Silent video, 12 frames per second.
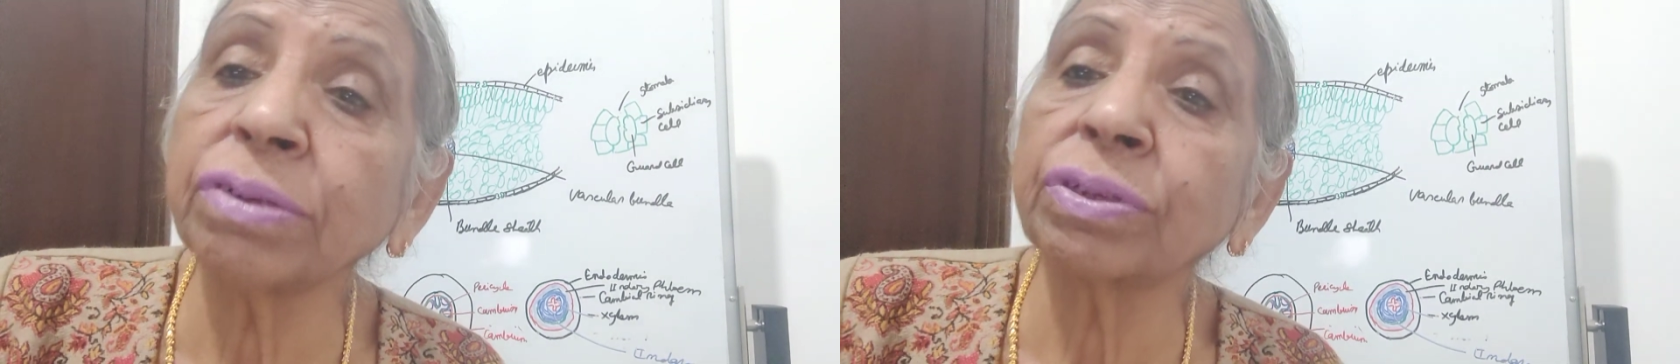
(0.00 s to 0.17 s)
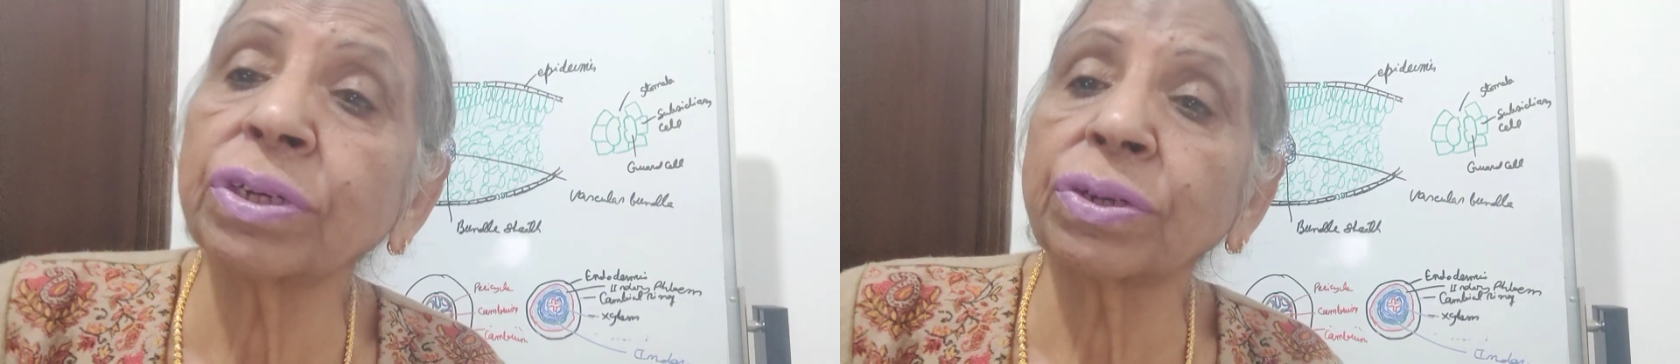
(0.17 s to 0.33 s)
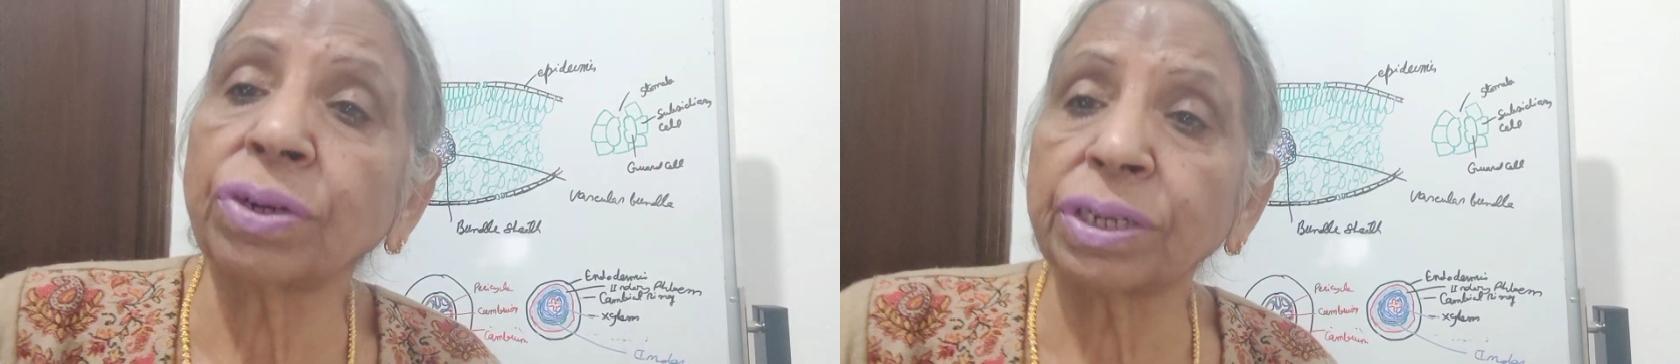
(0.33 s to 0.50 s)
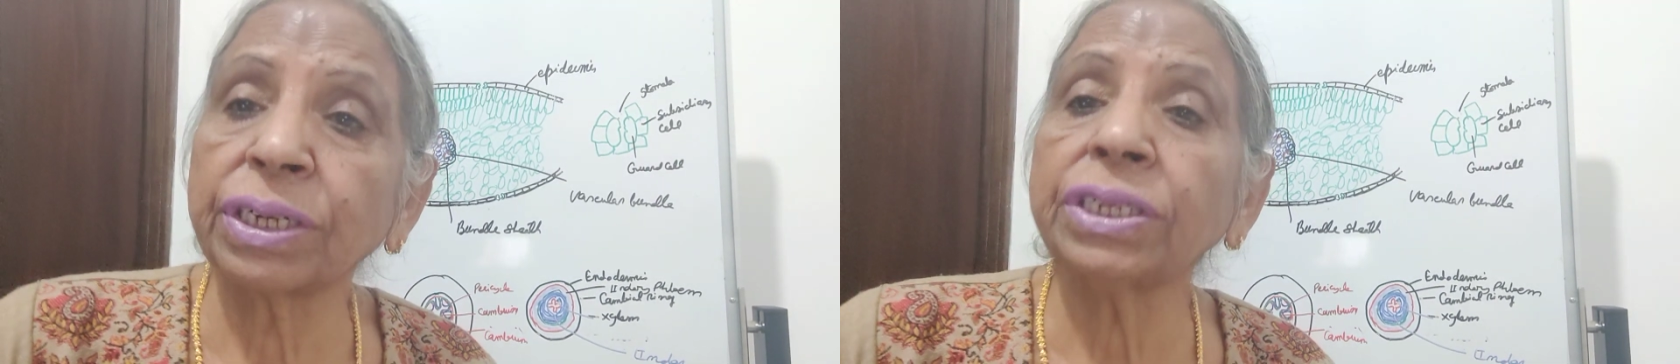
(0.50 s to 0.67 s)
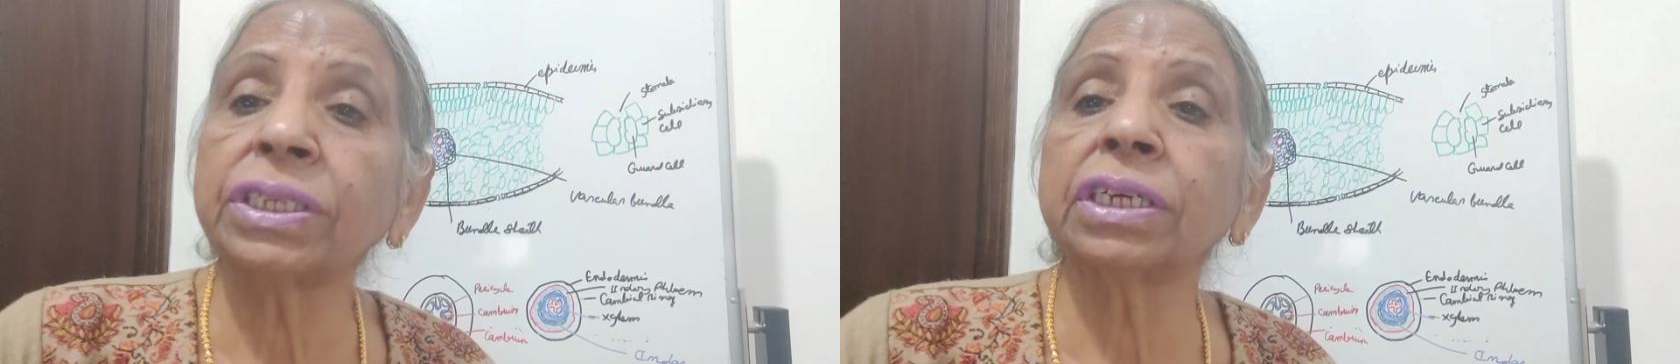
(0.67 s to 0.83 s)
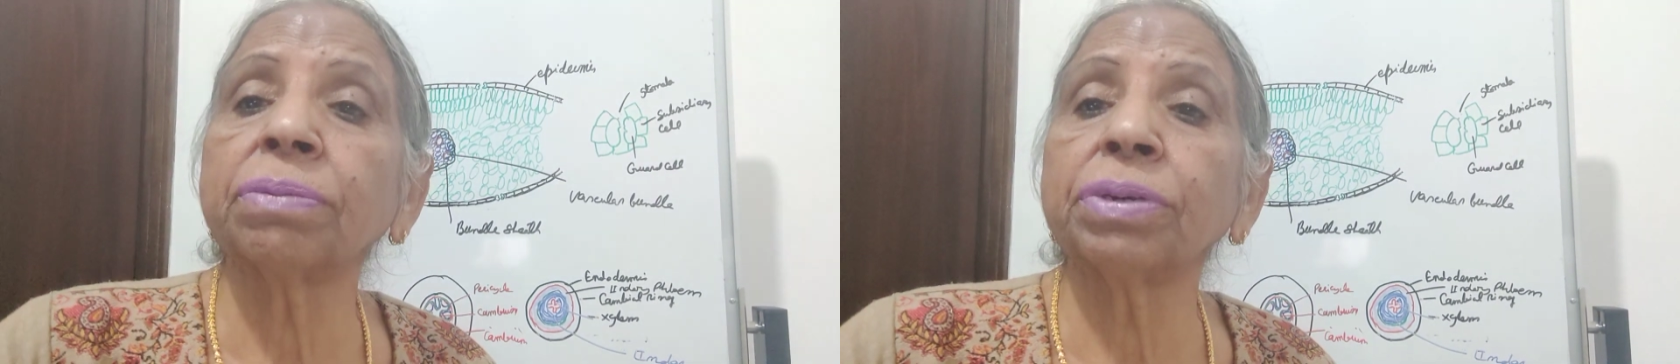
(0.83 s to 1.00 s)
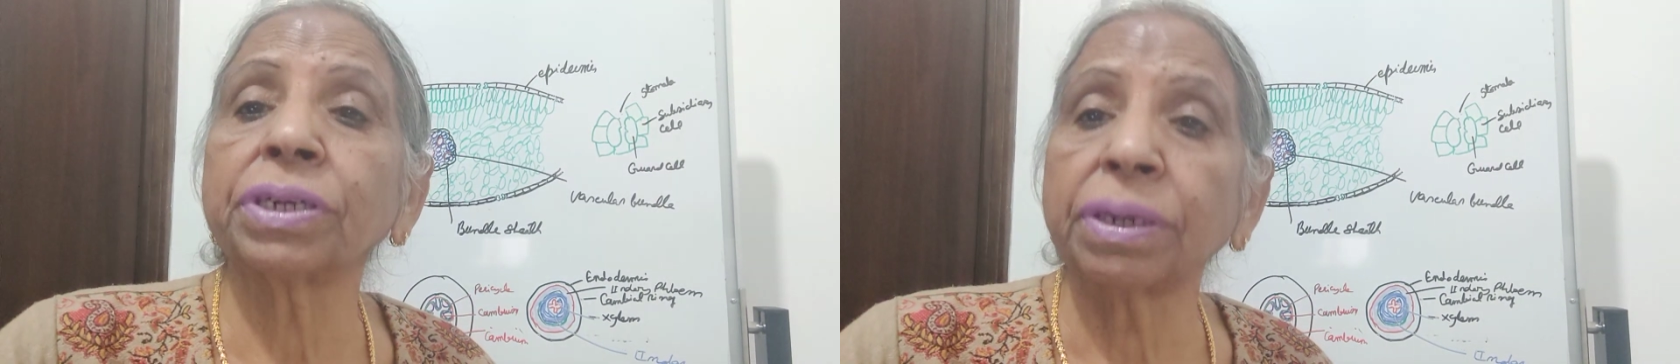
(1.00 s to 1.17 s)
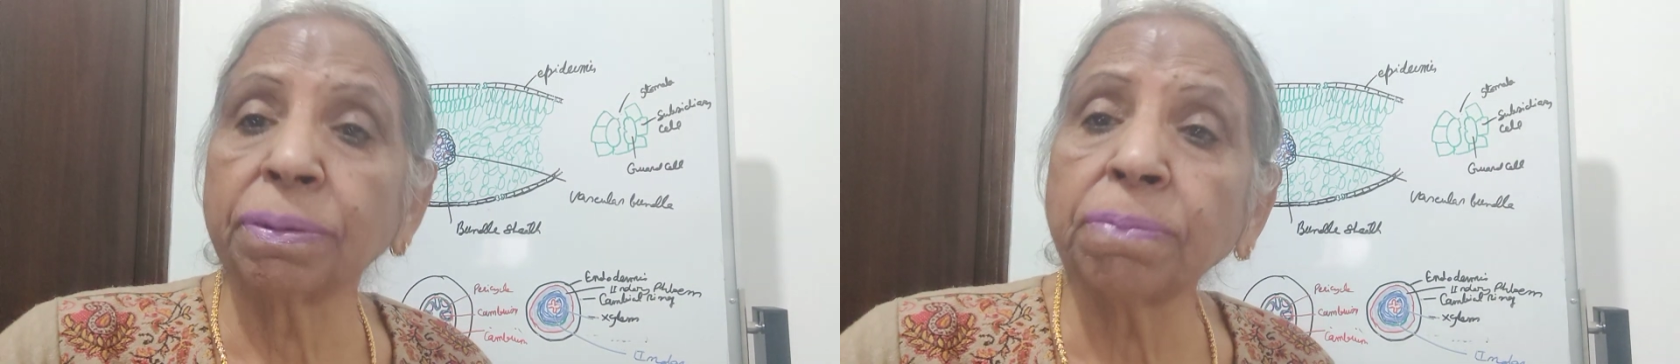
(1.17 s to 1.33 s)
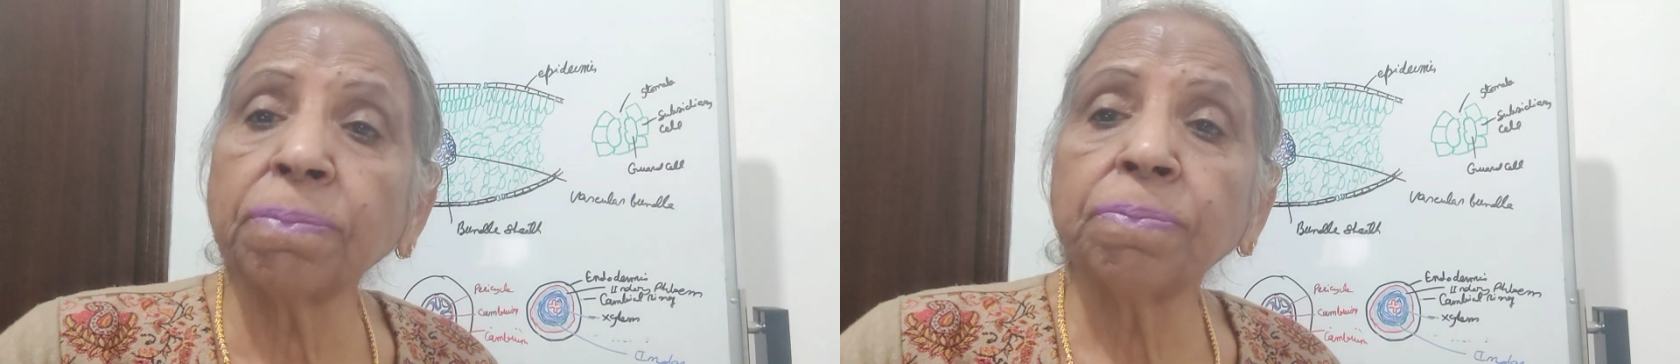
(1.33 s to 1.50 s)
of the cortex, they
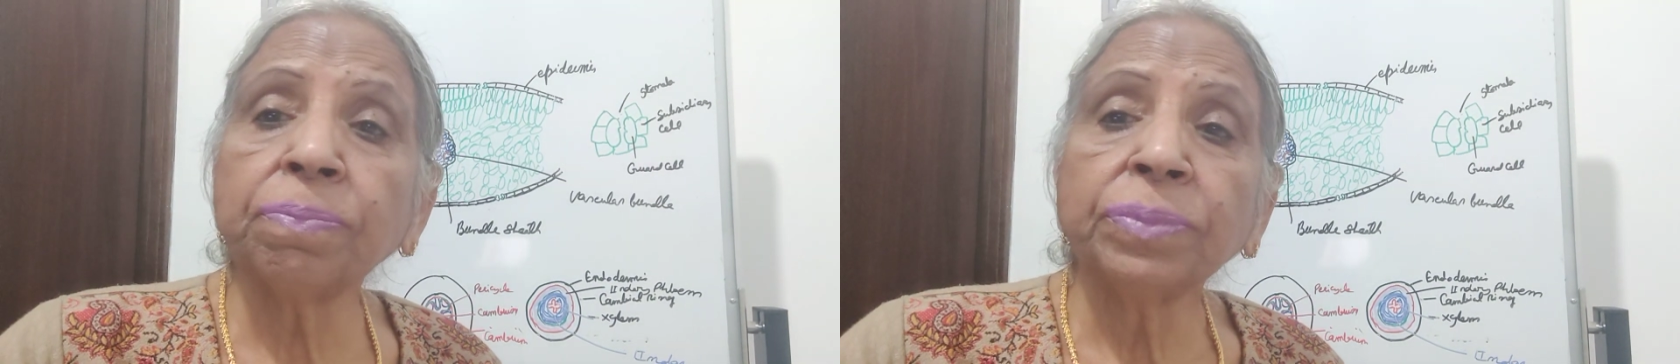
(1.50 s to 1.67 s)
become